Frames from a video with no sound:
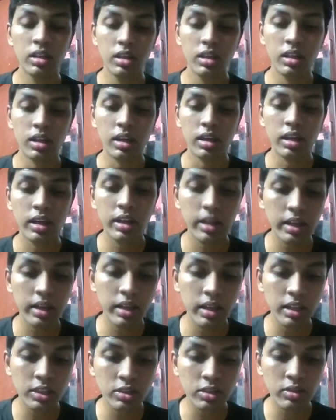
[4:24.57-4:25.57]
And
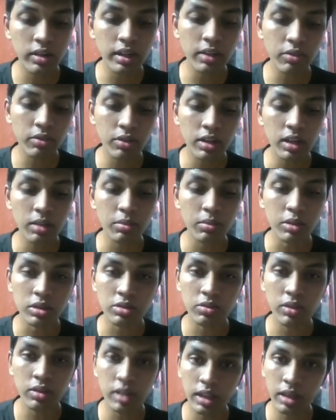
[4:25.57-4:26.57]
let's try different numbers.
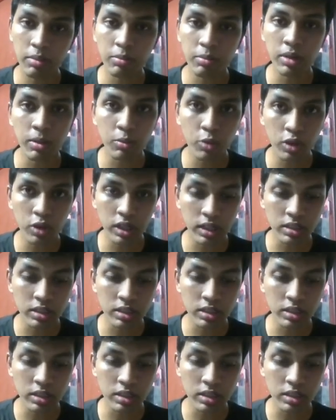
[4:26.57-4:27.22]
We'll keep num1 as